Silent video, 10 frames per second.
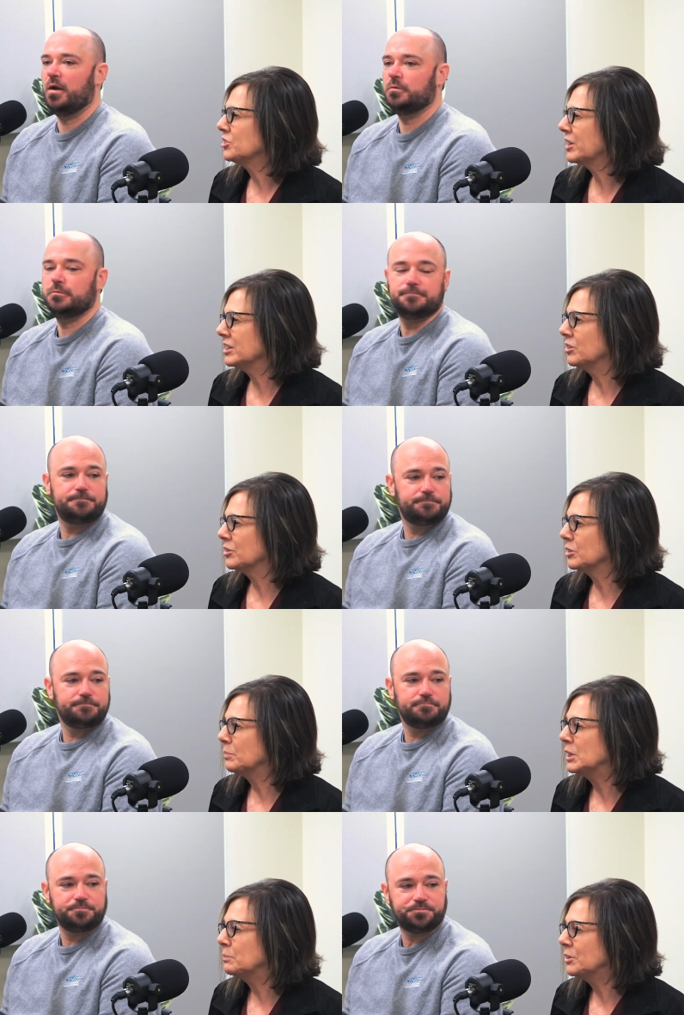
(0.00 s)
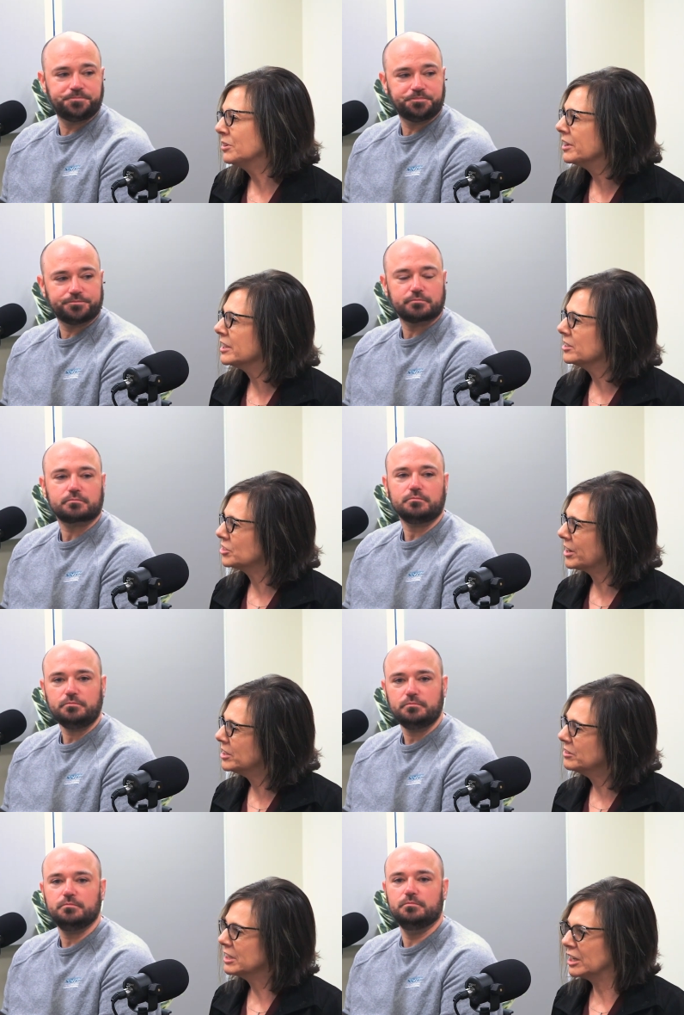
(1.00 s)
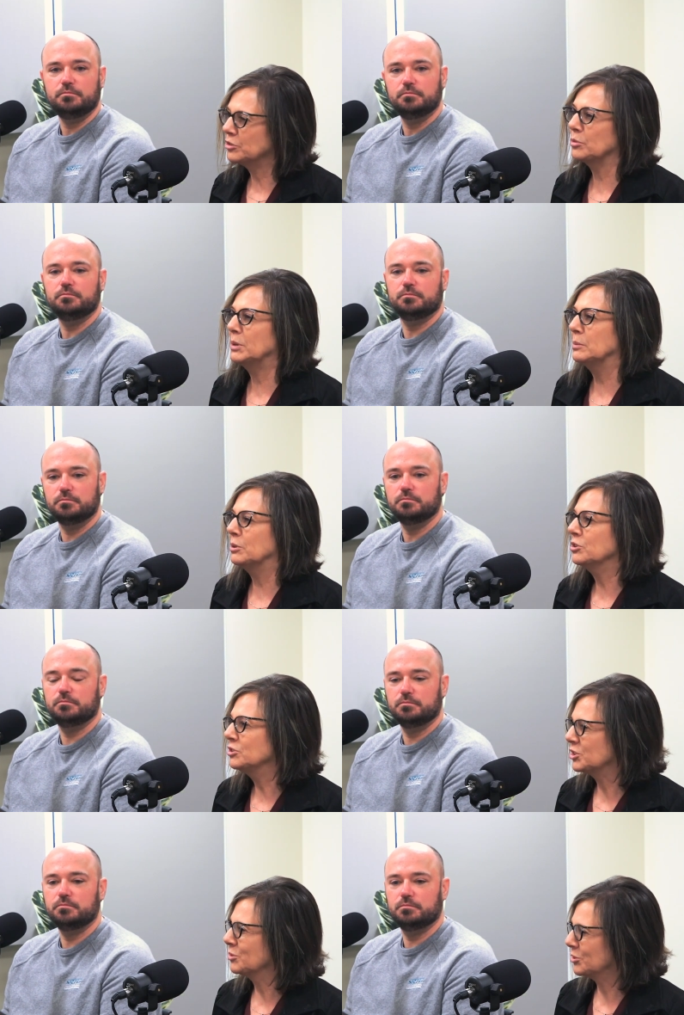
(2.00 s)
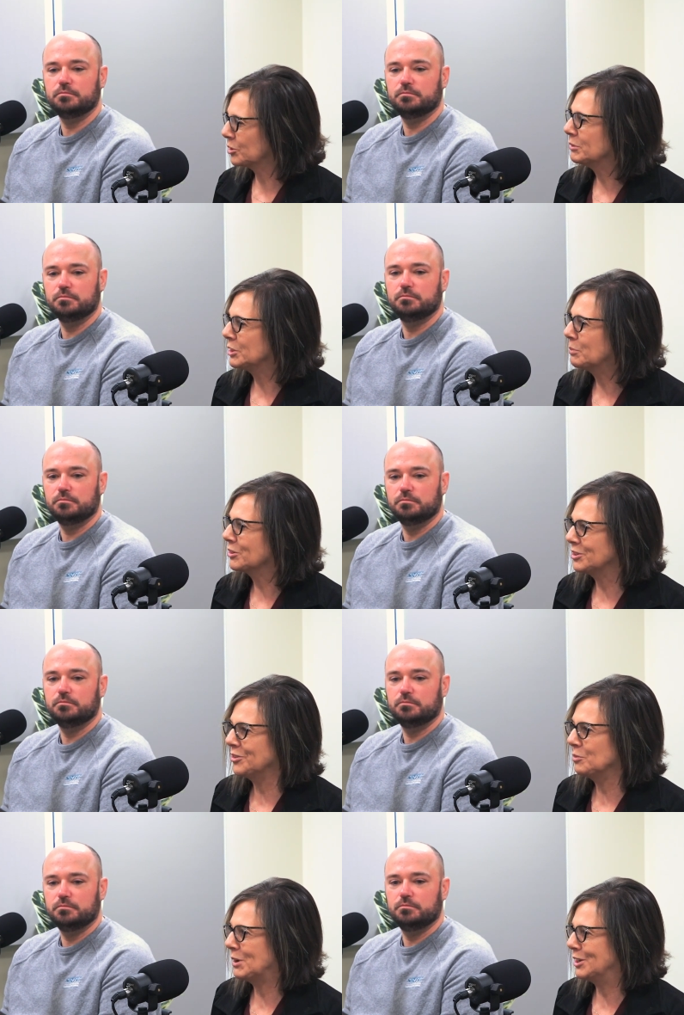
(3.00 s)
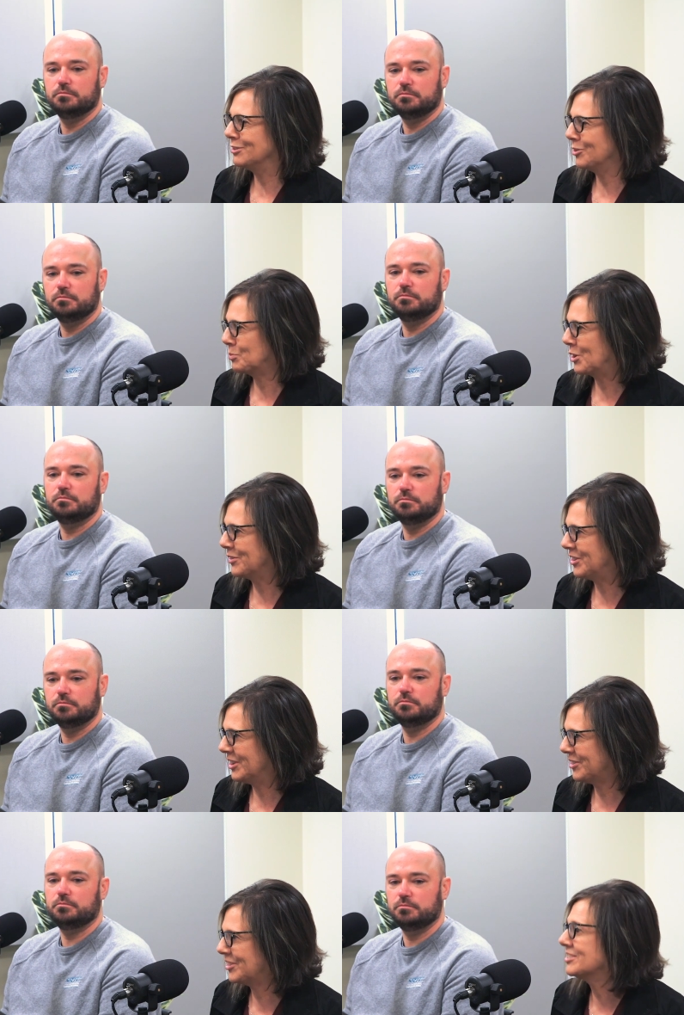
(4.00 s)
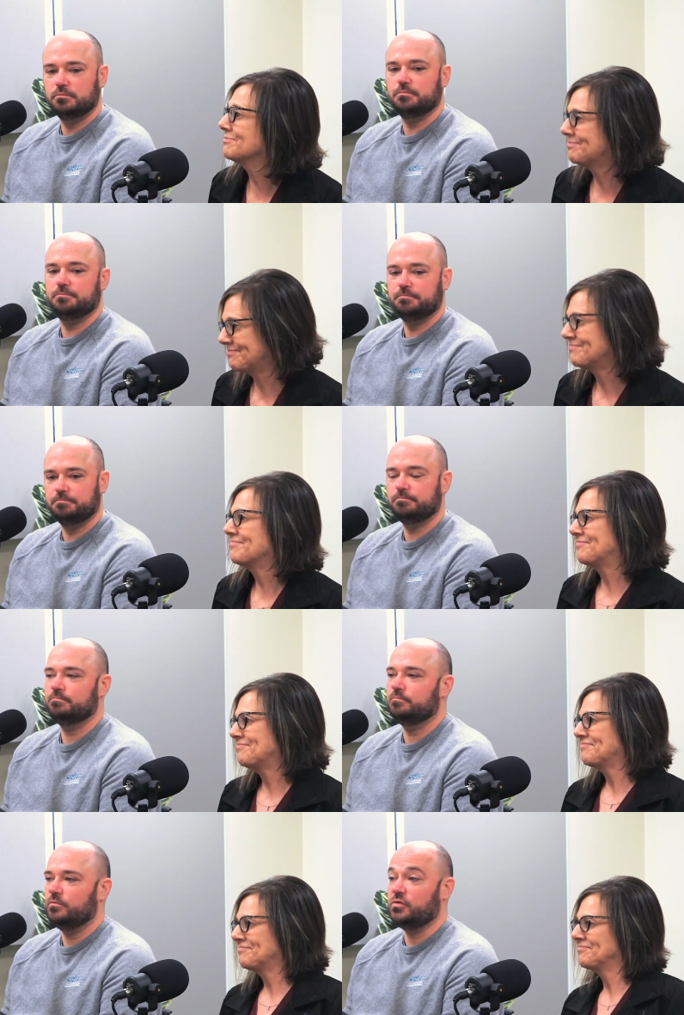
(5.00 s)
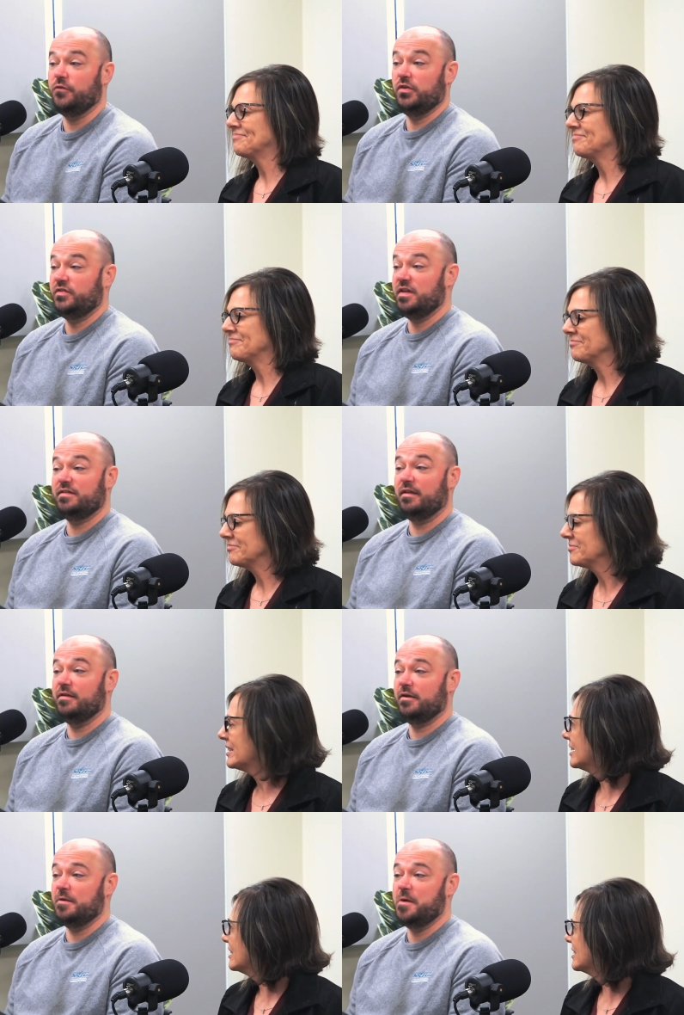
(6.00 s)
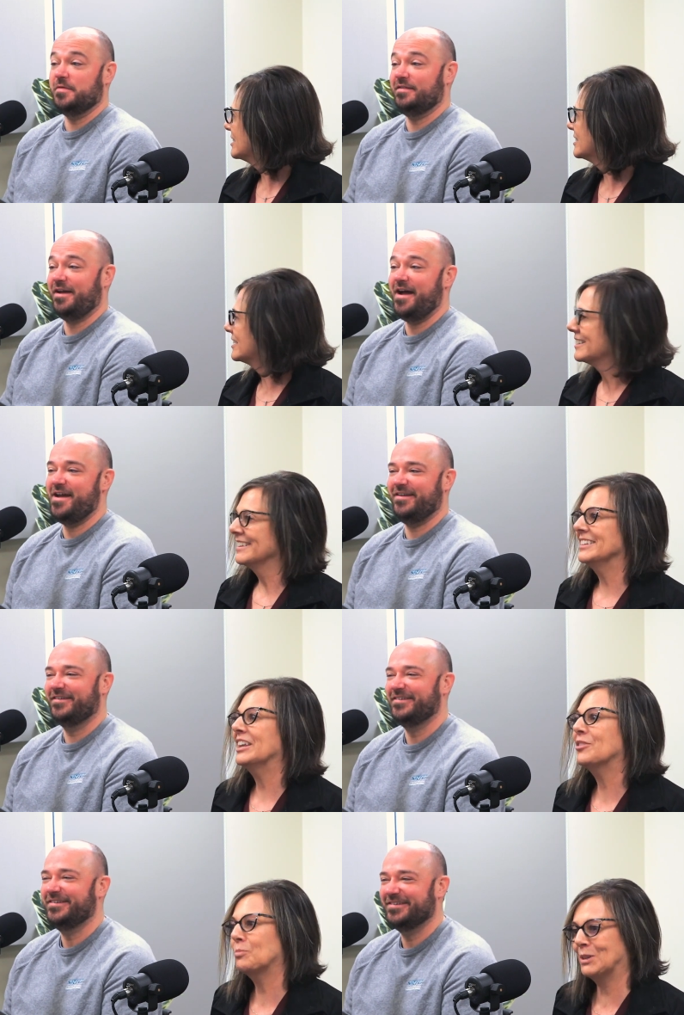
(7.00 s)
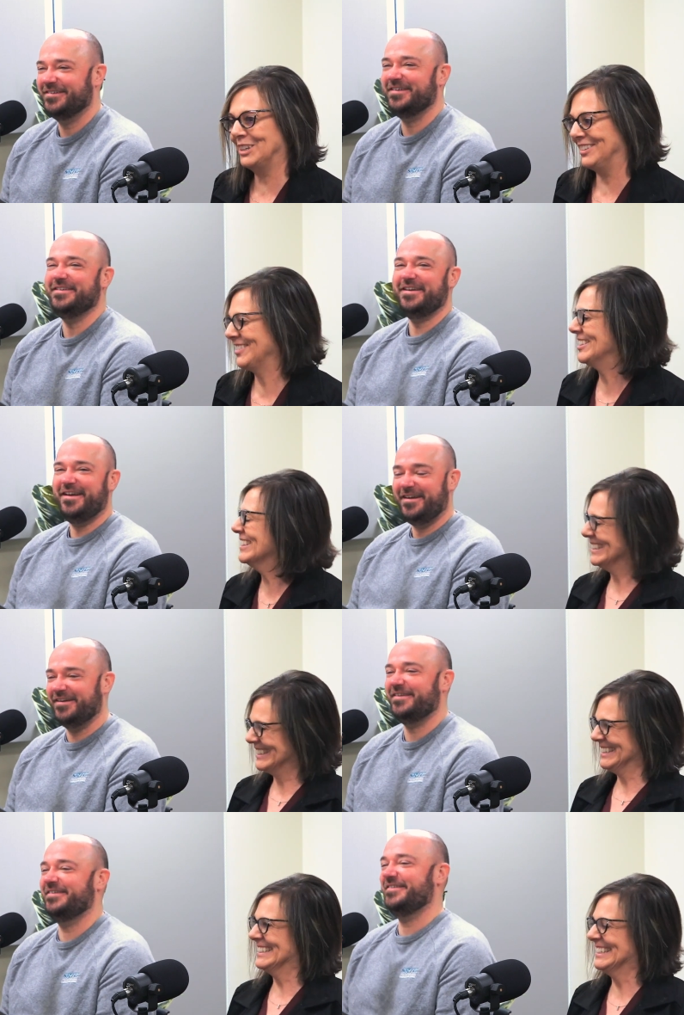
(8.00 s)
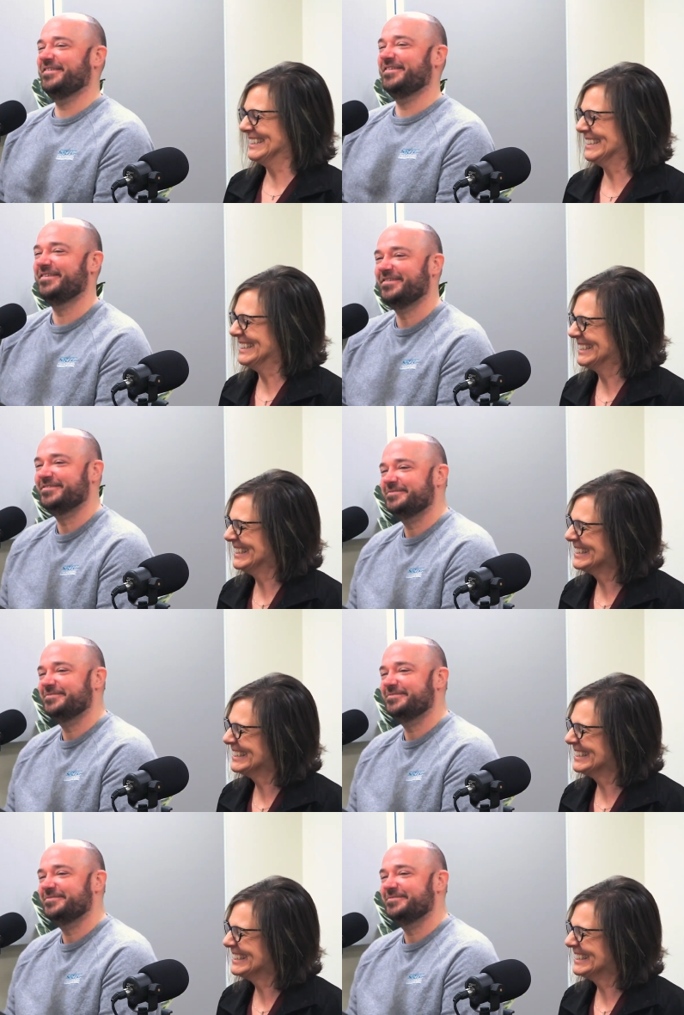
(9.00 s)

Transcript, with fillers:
Speaker 1: try to go to the people and yeah. try to engage with people who don't normally participate in this process. Yeah.
Speaker 2: So if you see us out there, come up and say hi. Yes, yeah. please. Yeah.